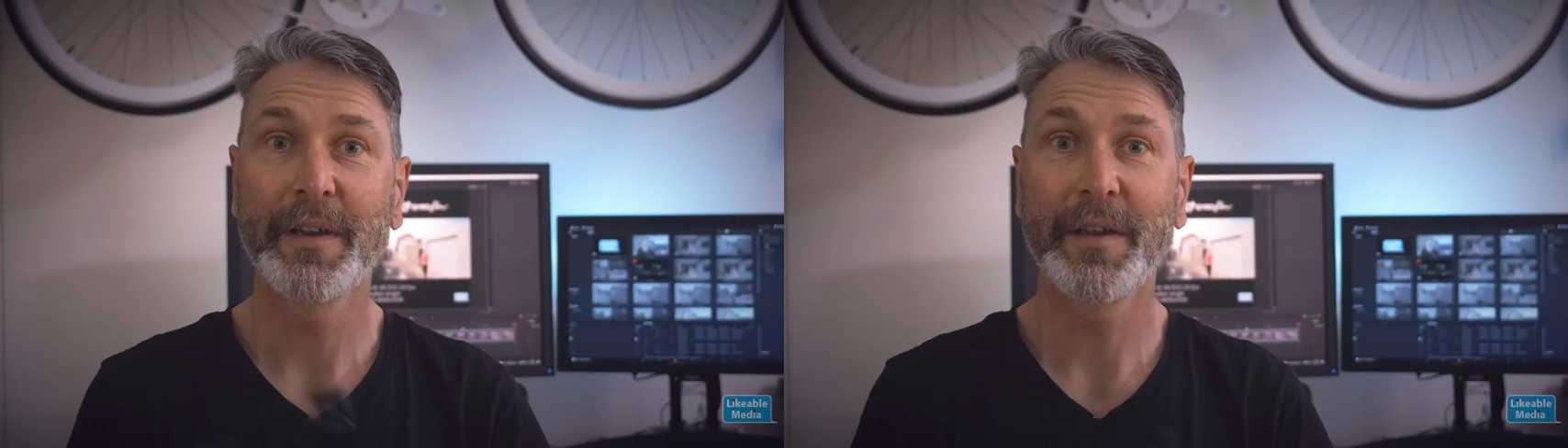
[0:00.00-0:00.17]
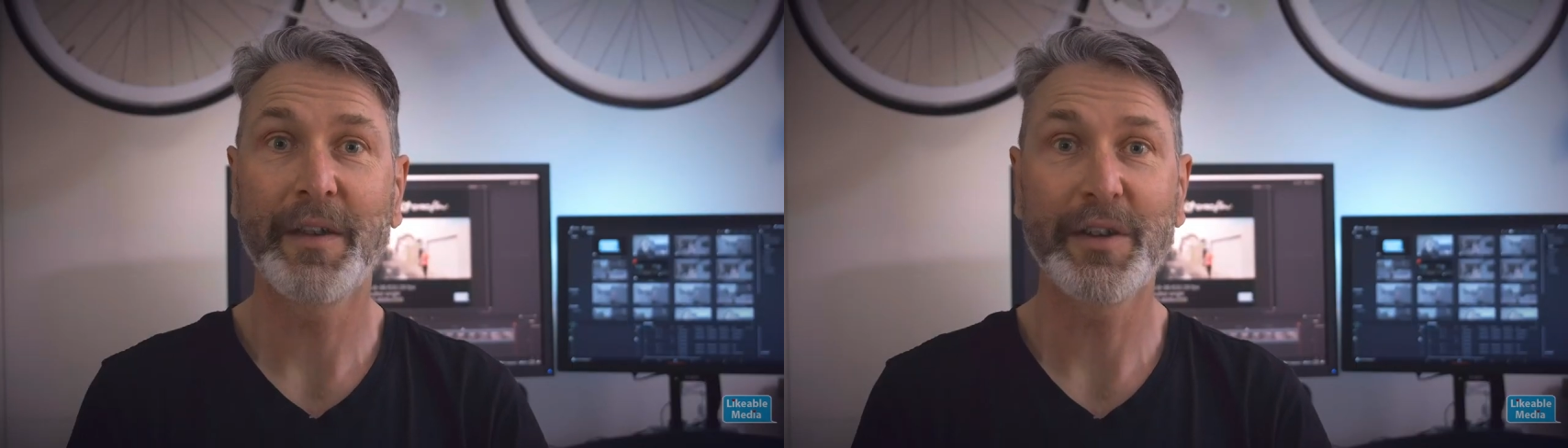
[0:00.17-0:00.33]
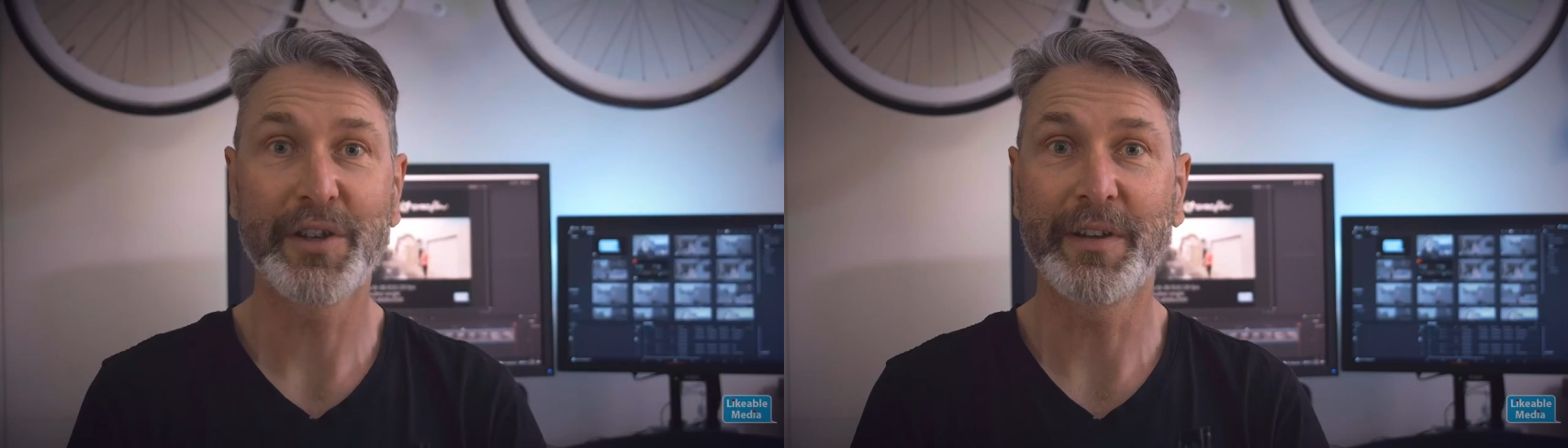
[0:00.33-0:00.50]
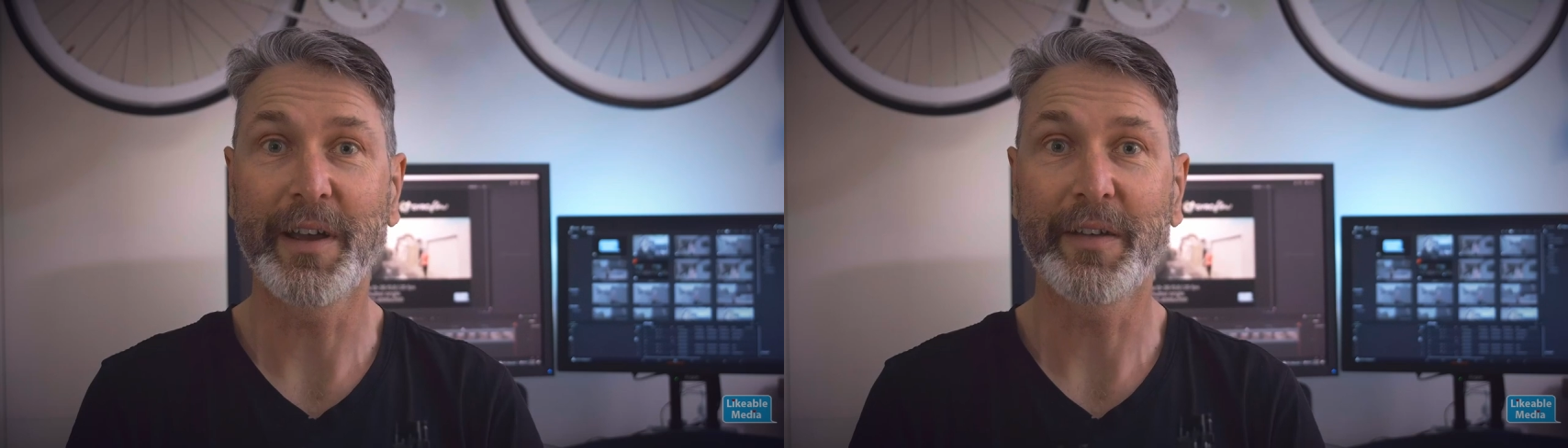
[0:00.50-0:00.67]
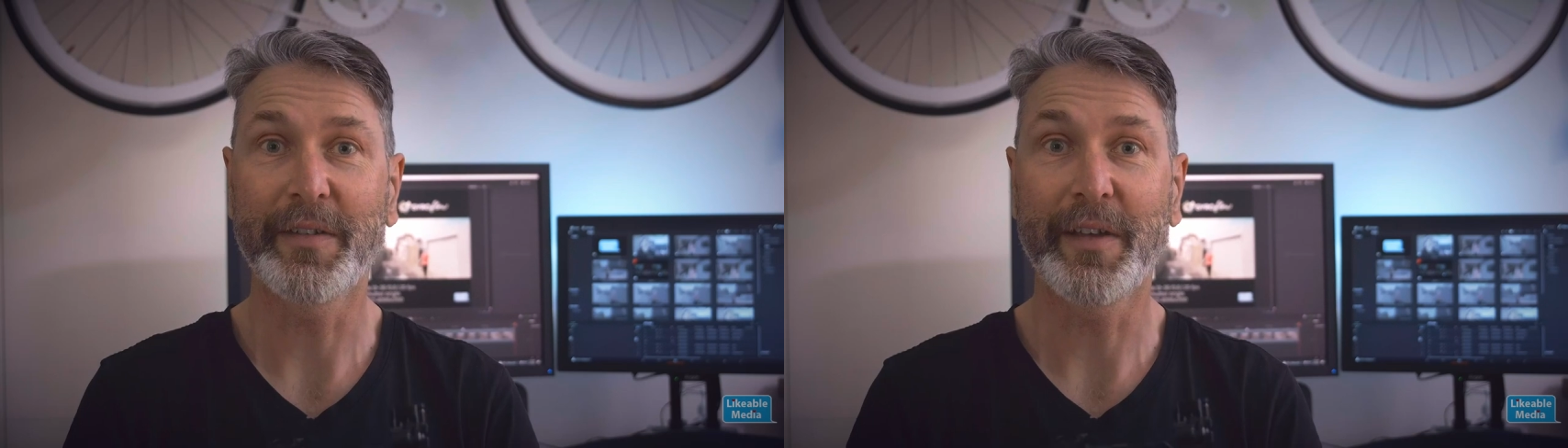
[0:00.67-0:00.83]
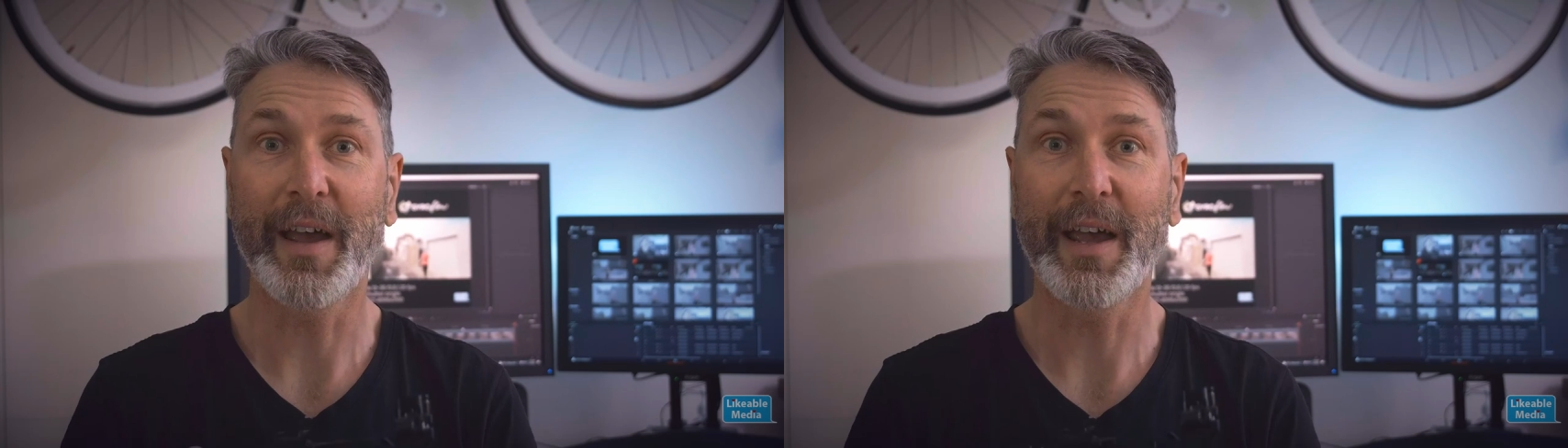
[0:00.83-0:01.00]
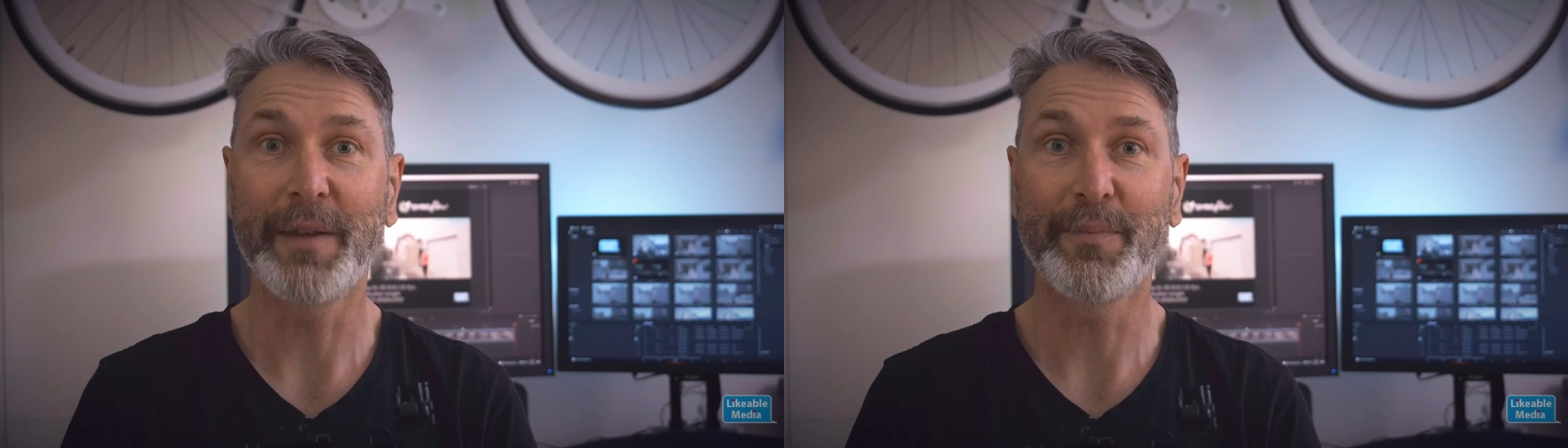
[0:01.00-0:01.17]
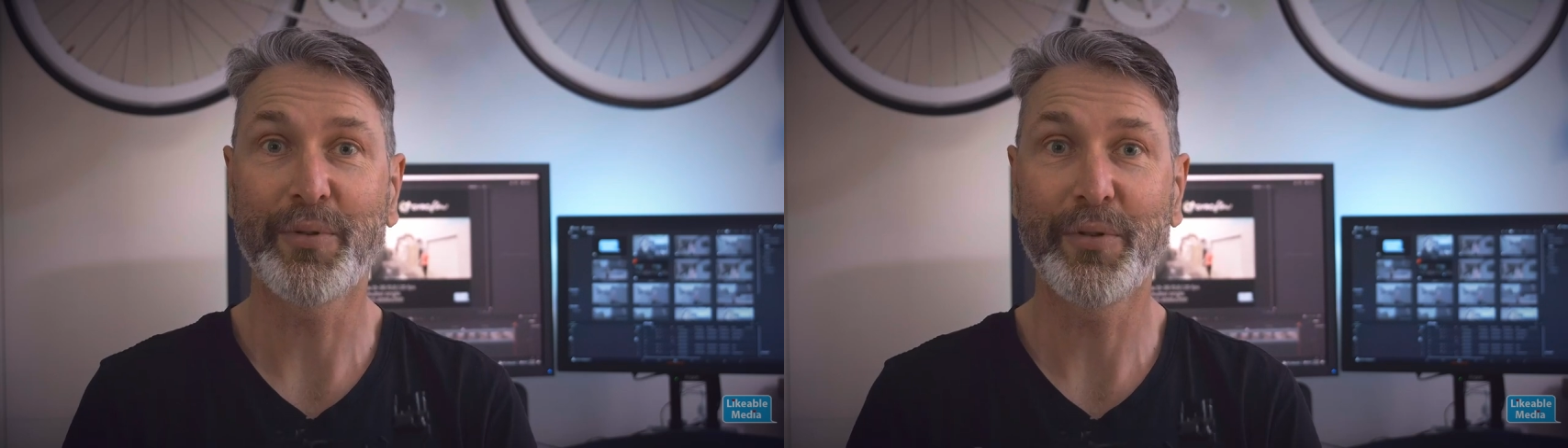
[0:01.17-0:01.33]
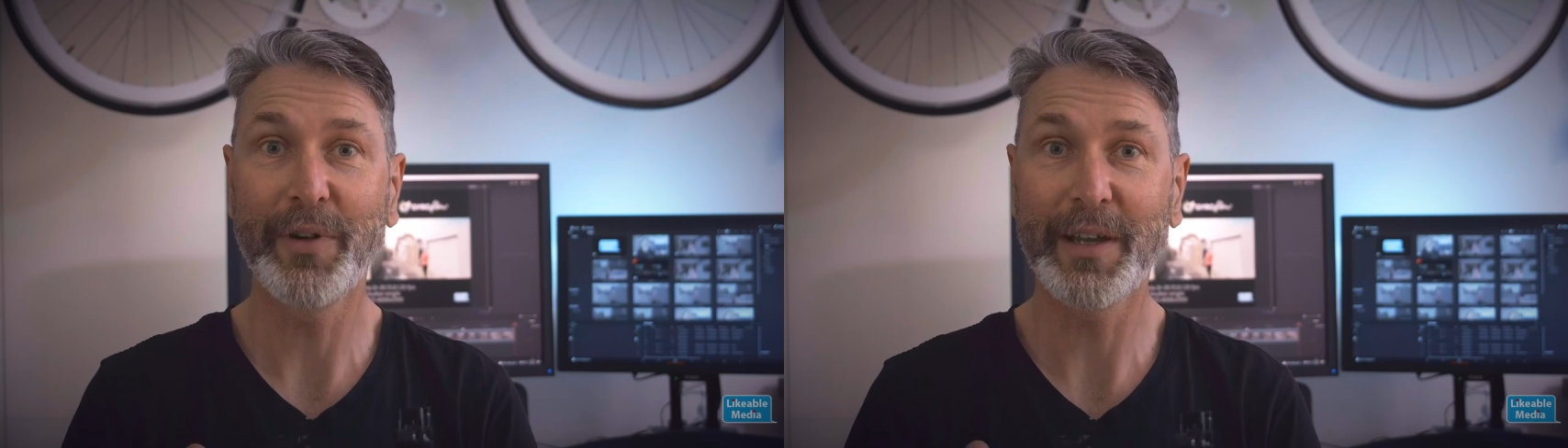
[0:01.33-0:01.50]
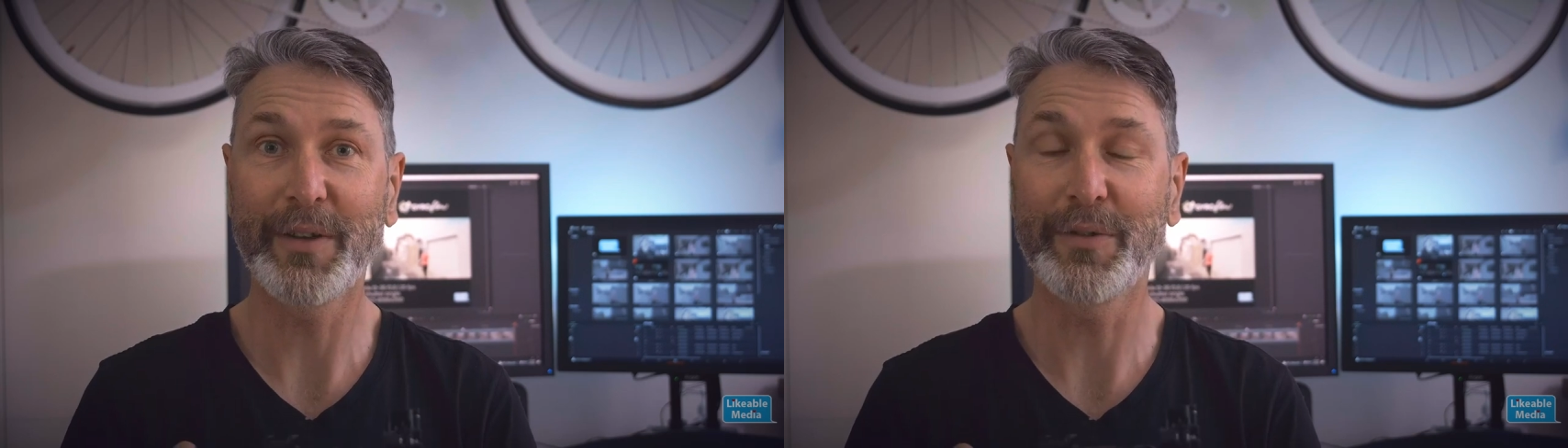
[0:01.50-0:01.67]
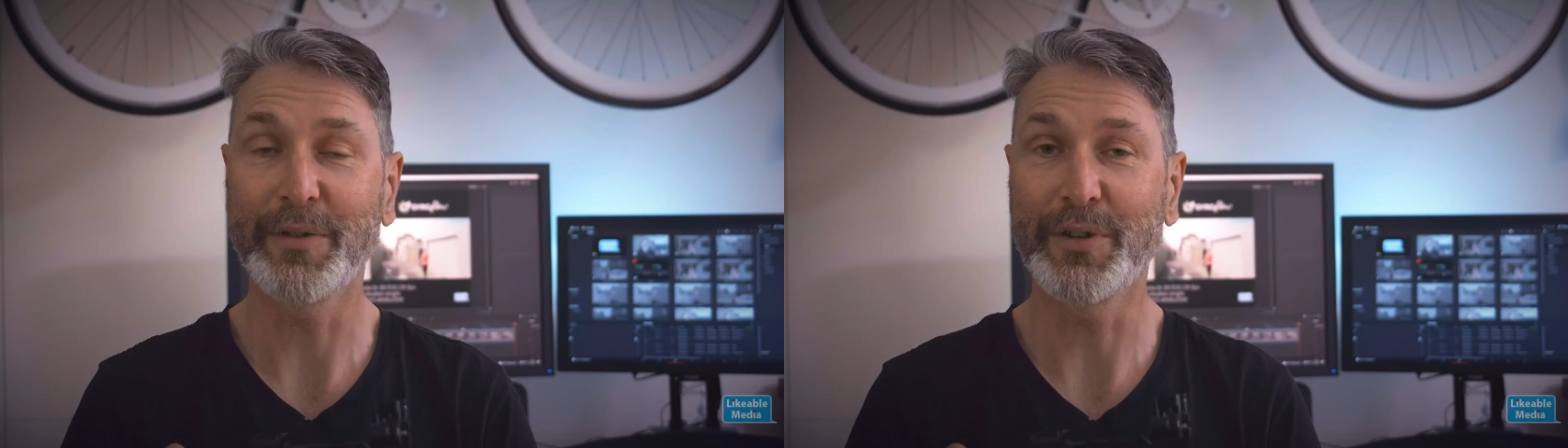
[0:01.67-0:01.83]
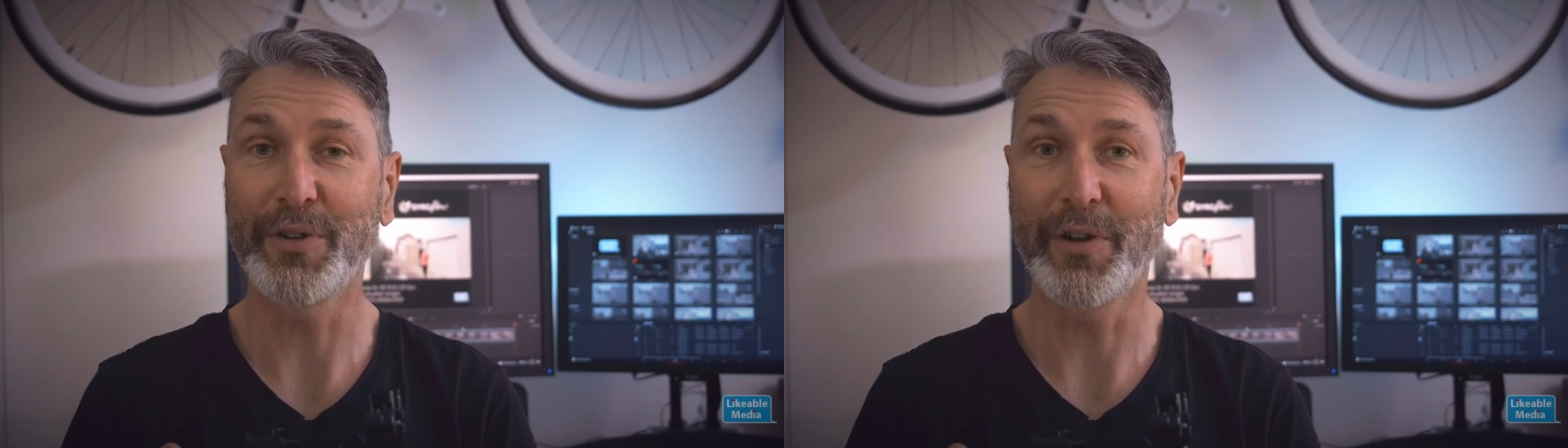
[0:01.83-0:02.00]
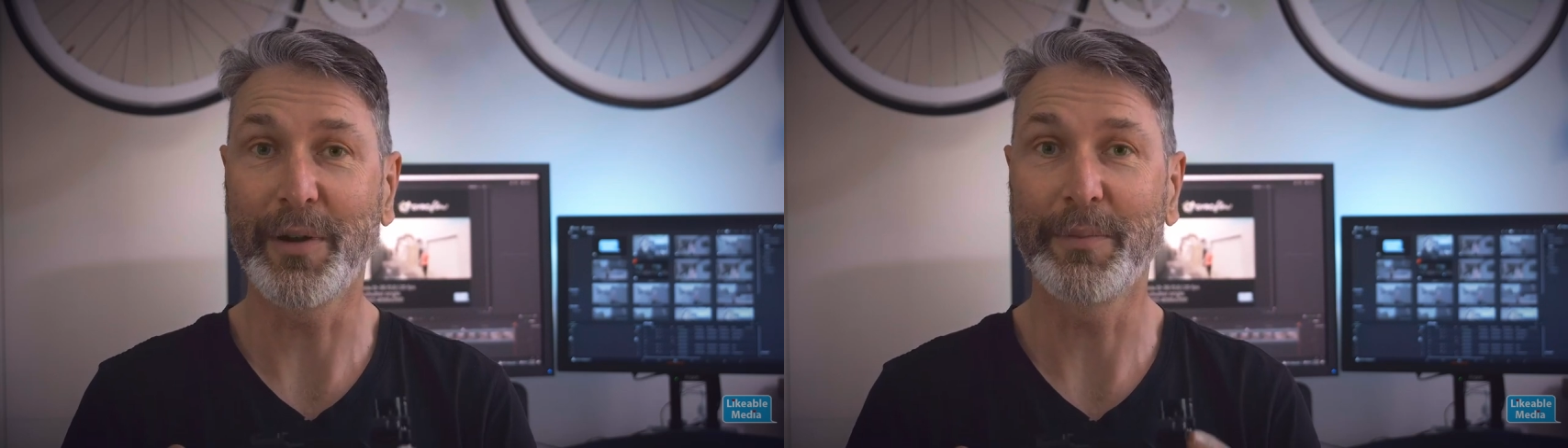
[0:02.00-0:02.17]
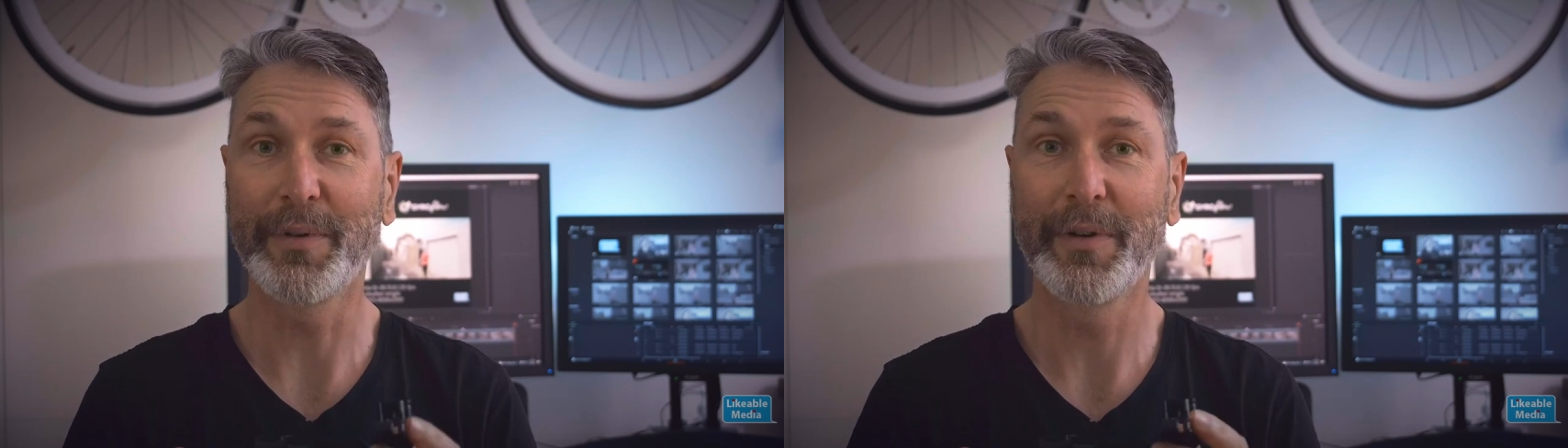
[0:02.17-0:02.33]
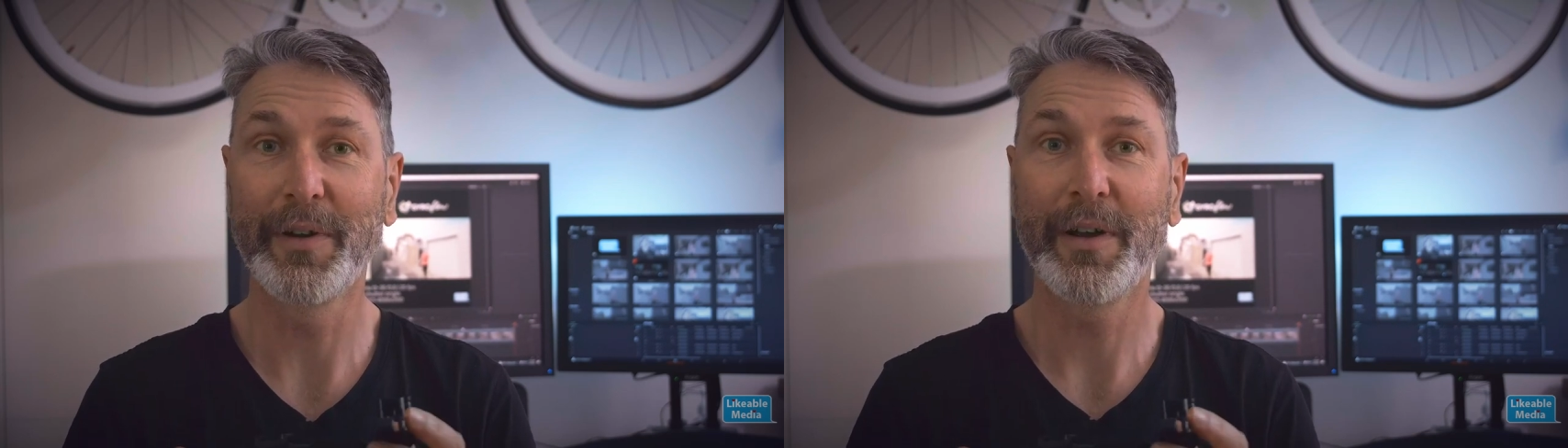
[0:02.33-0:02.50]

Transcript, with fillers: DaVinci does a pretty good job